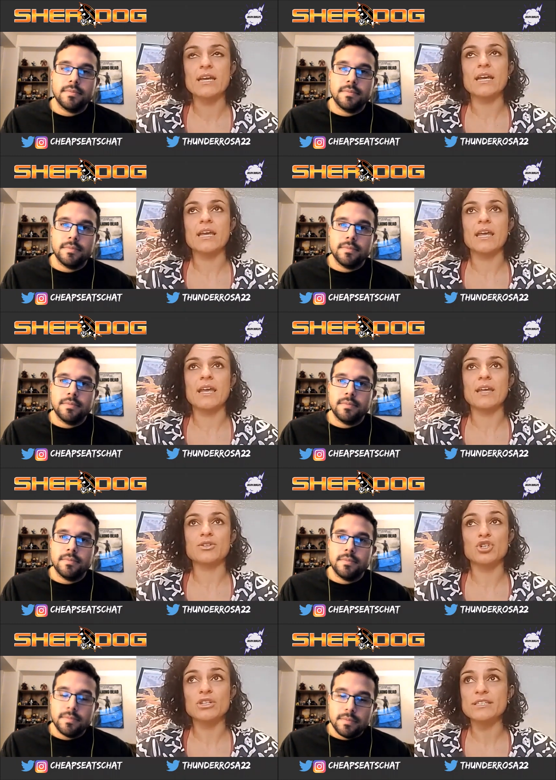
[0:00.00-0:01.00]
Speaker 1: And
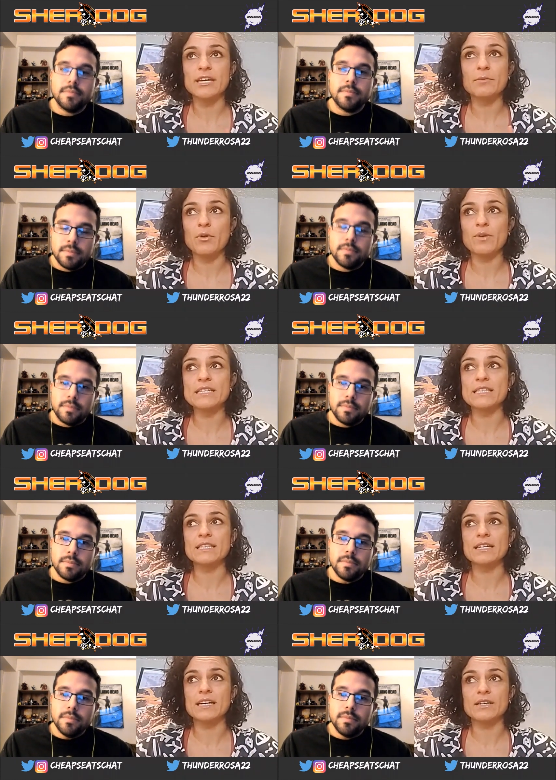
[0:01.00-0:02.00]
just like pro
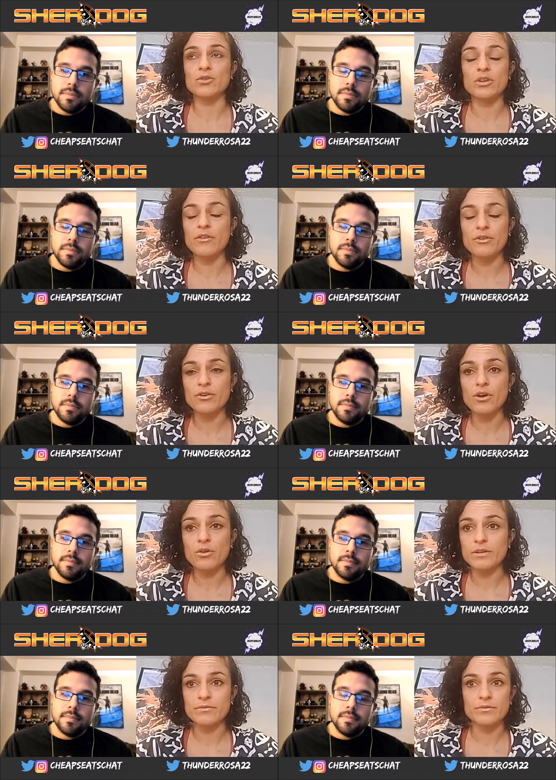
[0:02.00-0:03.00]
wrestling, uh, you never know
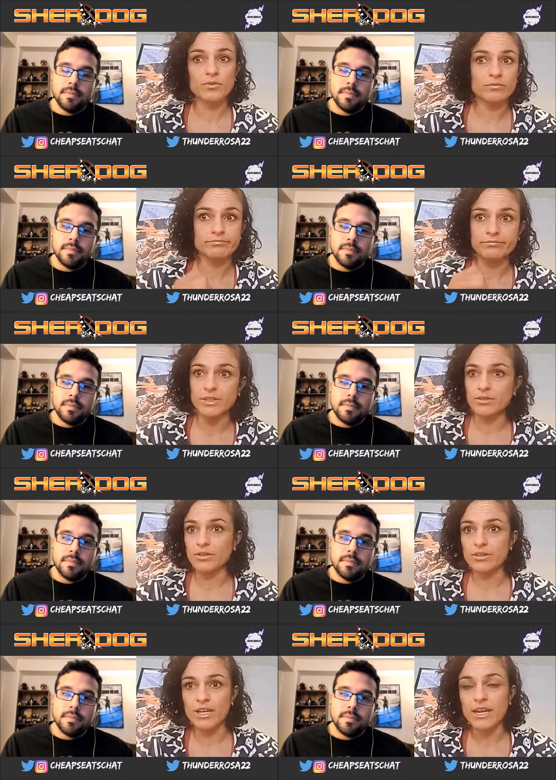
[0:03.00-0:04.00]
if you, you know,
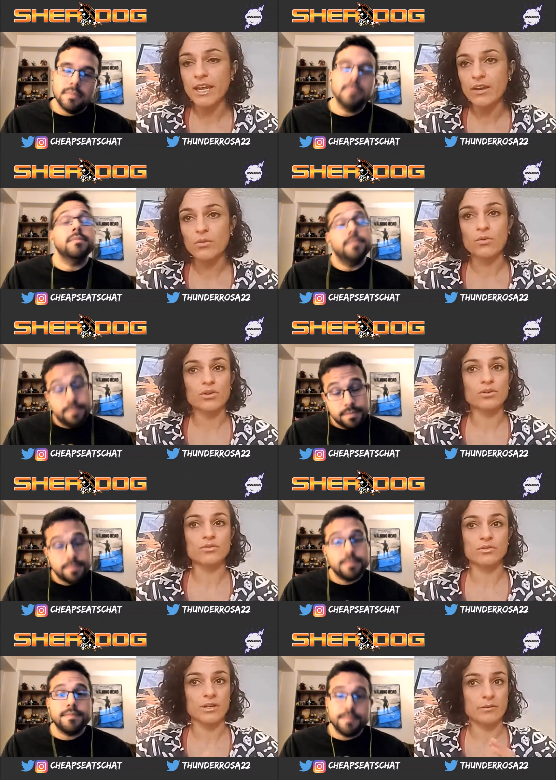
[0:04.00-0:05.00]
you get hit or you
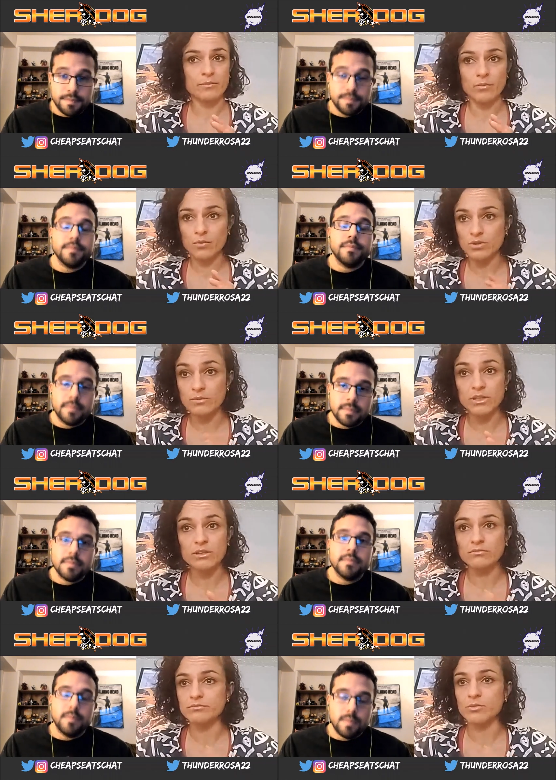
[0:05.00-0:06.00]
do, like,
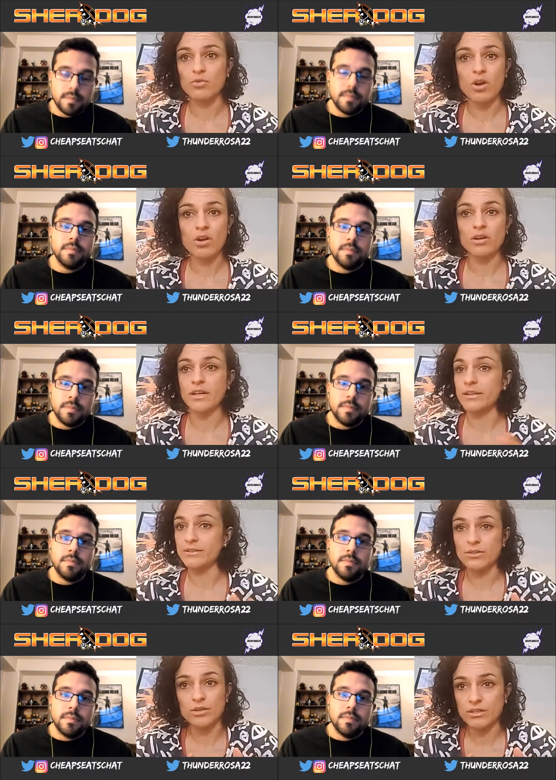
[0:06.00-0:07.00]
something wrong
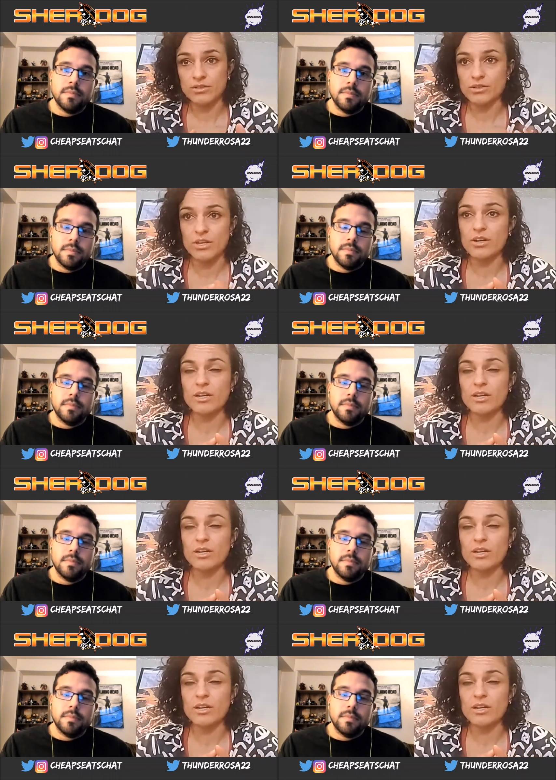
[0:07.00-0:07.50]
and you can just hurt